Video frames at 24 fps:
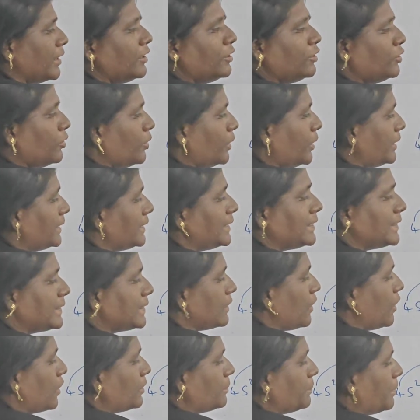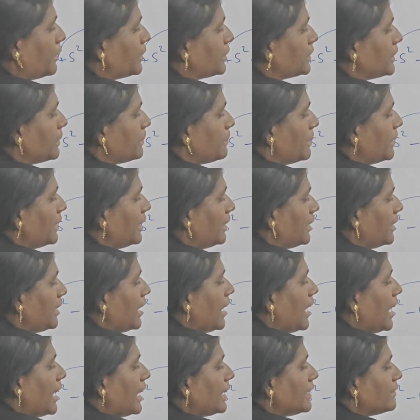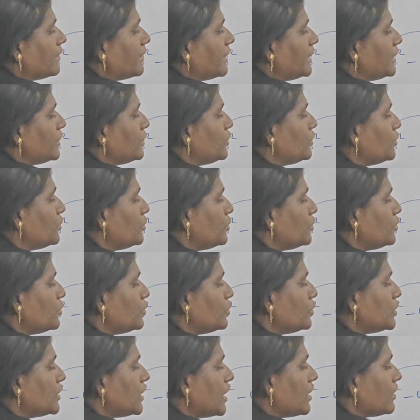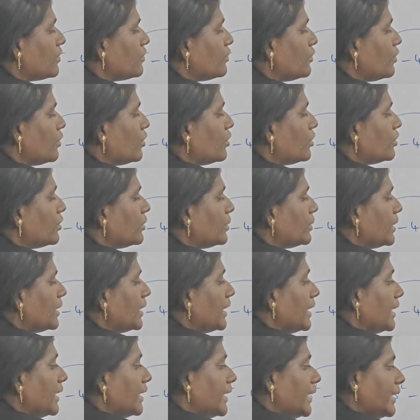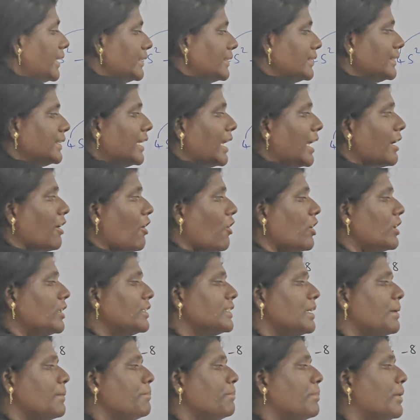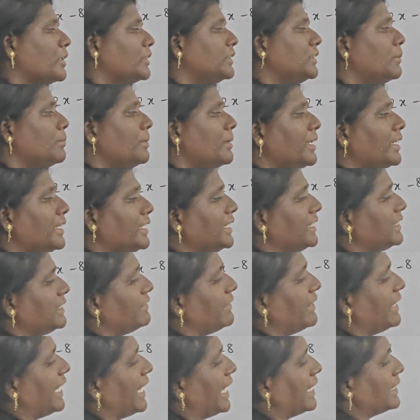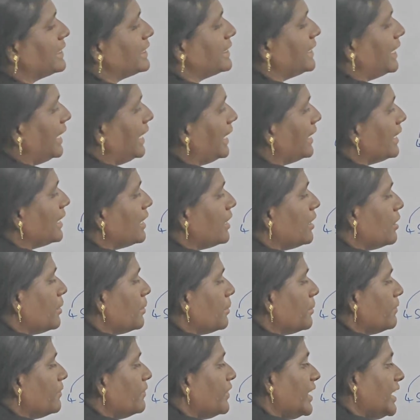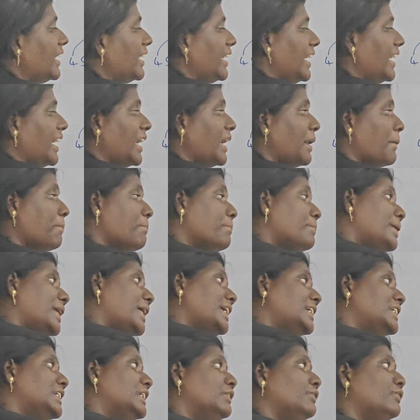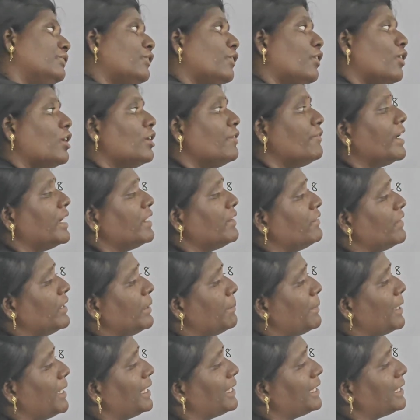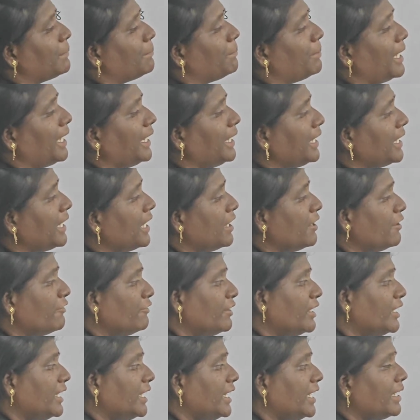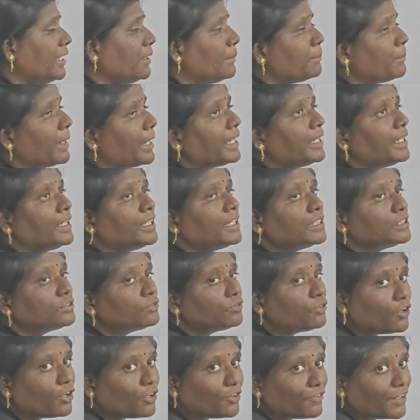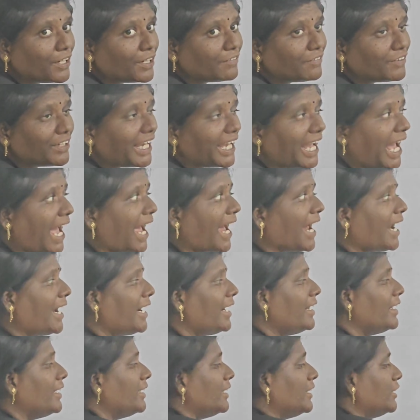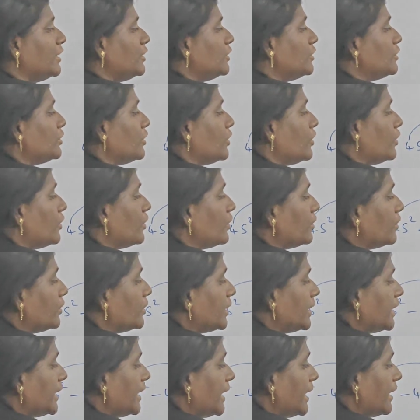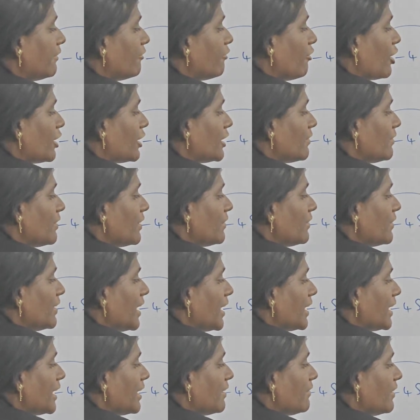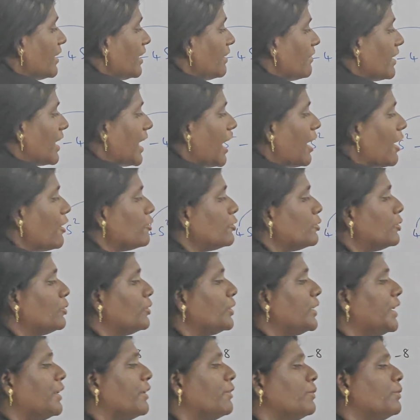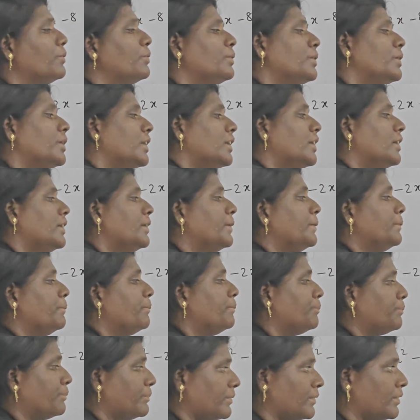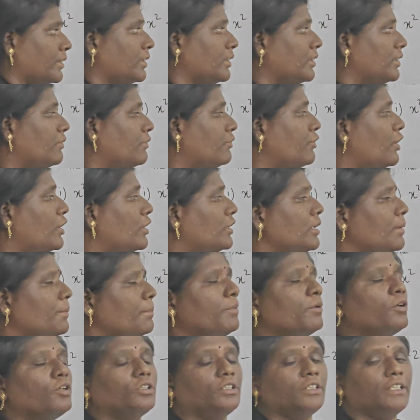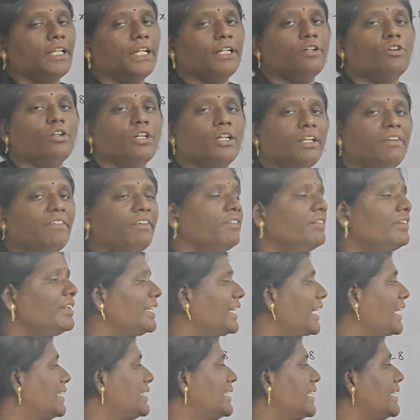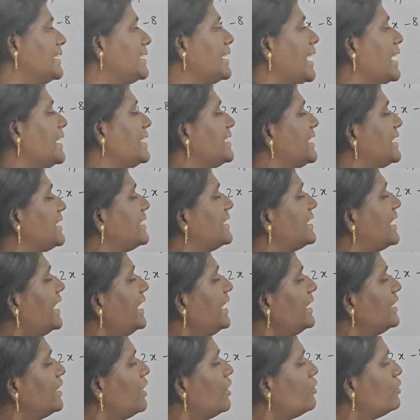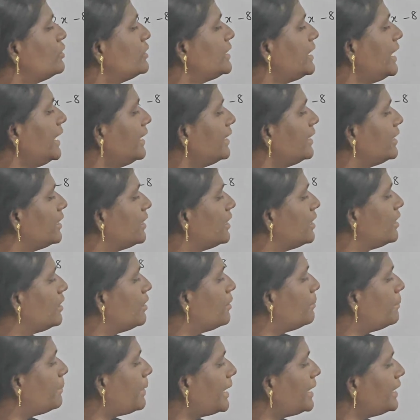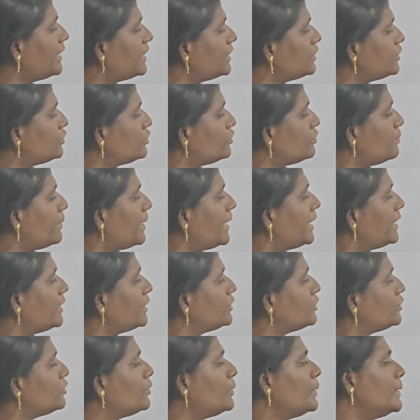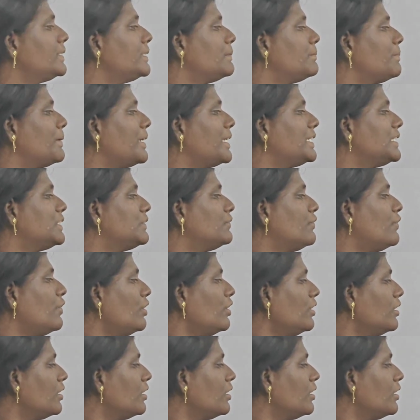No, it's not possible. Otherwise 2 2s are 4. Yes, there are some possibilities we can see. We need plus 4 when we multiply. We need minus 4 when we add. So whatever we are giving, we have to give for the both. Then only we will get such answers, right? Now see, minus 2 is plus 4.